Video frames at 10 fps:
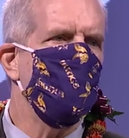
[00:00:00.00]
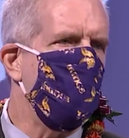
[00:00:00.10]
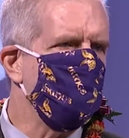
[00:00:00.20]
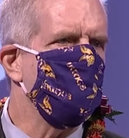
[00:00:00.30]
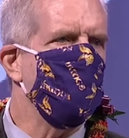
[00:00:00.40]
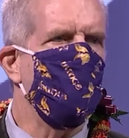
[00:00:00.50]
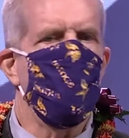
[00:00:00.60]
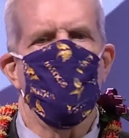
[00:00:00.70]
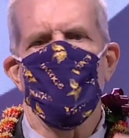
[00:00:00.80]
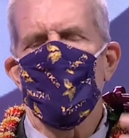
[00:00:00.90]
meeting with the
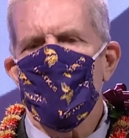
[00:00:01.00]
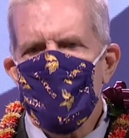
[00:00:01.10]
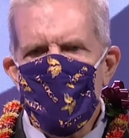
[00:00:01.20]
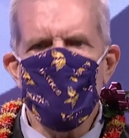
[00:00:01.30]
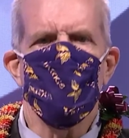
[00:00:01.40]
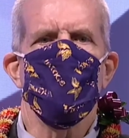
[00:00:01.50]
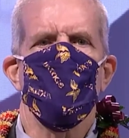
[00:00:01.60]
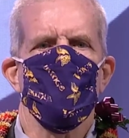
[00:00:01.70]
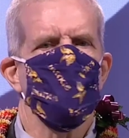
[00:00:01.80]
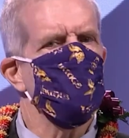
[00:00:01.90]
FBI,
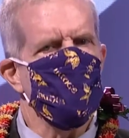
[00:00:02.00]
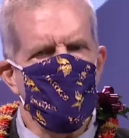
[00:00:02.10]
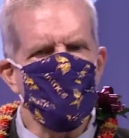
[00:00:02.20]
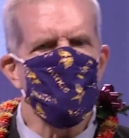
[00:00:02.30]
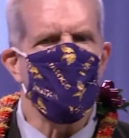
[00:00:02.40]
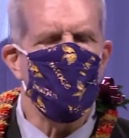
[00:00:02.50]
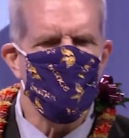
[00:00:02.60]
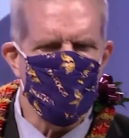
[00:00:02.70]
meeting with the U.S.